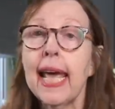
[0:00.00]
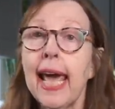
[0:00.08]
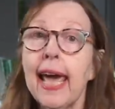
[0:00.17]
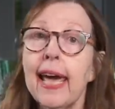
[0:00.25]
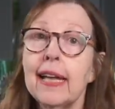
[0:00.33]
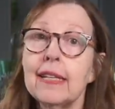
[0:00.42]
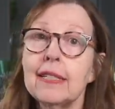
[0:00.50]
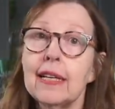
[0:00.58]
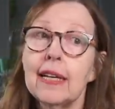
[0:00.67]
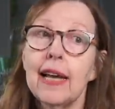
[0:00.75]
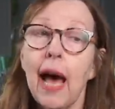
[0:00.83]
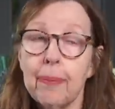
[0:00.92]
And
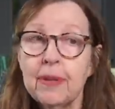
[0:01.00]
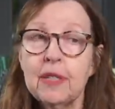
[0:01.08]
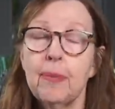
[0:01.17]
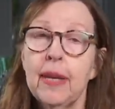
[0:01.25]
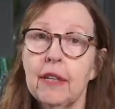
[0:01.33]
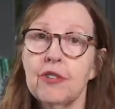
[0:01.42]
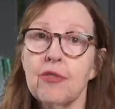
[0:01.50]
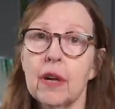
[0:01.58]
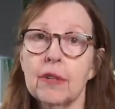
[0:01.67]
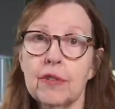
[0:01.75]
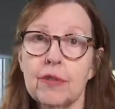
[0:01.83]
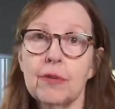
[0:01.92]
uh, happened to be in a
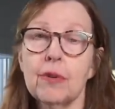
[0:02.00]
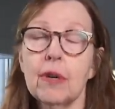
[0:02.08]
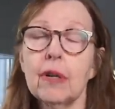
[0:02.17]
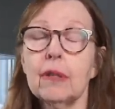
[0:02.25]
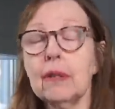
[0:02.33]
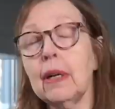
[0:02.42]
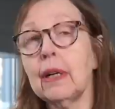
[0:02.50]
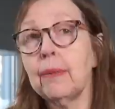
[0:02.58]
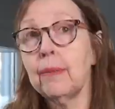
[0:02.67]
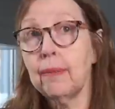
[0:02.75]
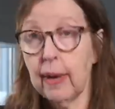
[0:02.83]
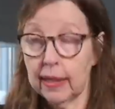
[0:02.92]
drugstore.
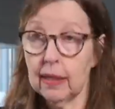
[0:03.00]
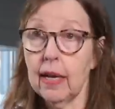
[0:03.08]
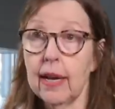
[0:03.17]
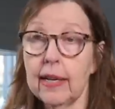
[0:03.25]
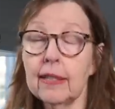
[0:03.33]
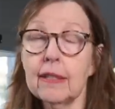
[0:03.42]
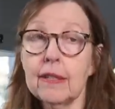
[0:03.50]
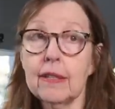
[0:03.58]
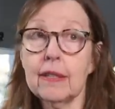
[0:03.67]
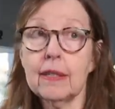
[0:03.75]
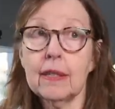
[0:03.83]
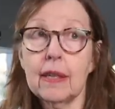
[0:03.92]
Um, my
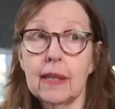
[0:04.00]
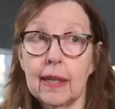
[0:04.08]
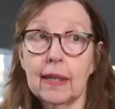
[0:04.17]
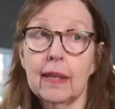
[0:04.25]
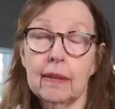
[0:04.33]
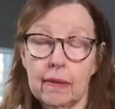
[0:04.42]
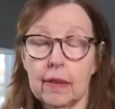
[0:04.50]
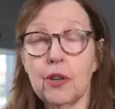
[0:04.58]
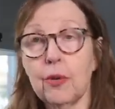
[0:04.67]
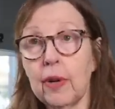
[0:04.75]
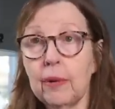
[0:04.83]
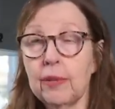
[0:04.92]
clients, uh, you
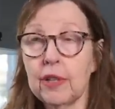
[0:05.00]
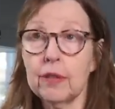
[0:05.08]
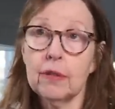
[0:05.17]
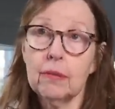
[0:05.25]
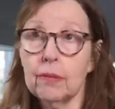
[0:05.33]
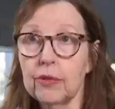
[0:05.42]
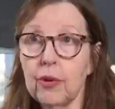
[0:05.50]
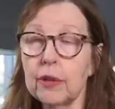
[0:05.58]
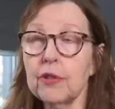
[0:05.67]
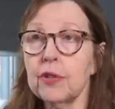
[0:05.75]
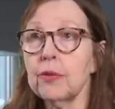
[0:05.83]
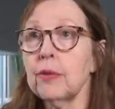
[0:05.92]
know, it was a
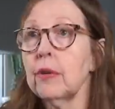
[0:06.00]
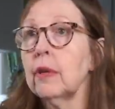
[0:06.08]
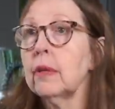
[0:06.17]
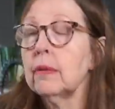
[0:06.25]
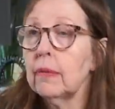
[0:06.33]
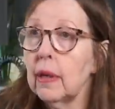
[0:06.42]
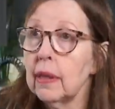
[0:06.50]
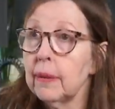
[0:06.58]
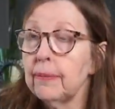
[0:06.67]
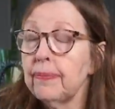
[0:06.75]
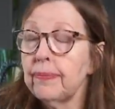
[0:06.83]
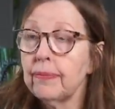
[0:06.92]
drugstore
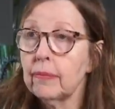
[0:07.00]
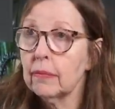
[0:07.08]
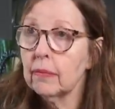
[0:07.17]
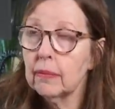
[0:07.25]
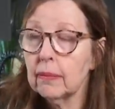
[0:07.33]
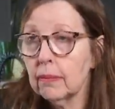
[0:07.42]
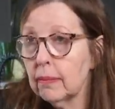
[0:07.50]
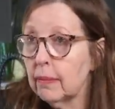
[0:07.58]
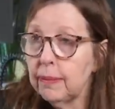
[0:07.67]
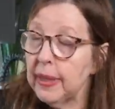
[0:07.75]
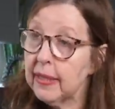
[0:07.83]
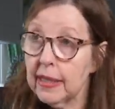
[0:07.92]
um,
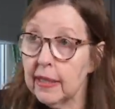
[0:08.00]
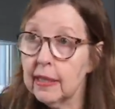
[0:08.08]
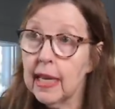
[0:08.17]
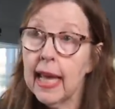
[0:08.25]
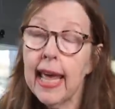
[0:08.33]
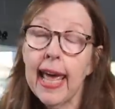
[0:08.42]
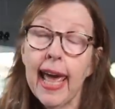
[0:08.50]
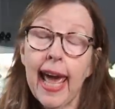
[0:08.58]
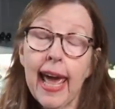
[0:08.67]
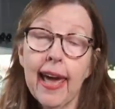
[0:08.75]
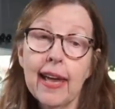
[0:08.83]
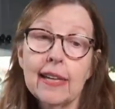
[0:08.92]
business,
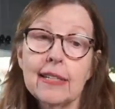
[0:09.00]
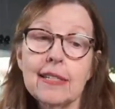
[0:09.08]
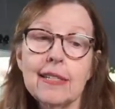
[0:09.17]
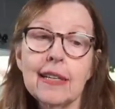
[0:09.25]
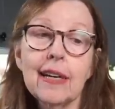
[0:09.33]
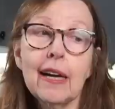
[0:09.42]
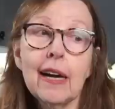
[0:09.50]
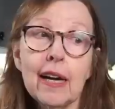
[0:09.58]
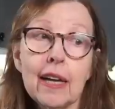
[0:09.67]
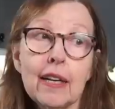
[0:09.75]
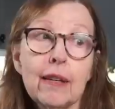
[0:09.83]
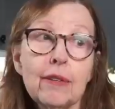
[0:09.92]
and
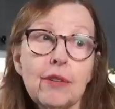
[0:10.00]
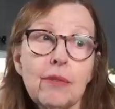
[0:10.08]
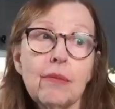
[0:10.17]
I